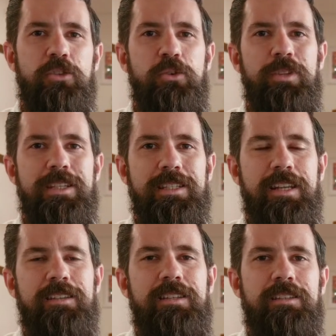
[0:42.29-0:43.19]
to the
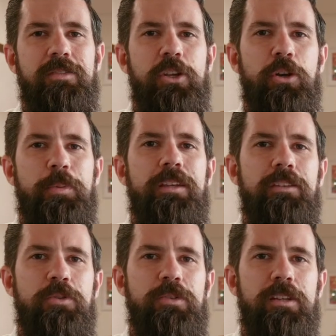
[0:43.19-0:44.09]
citizens of the European
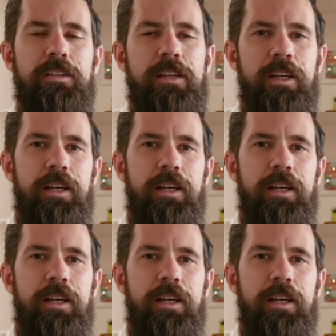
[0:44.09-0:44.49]
Union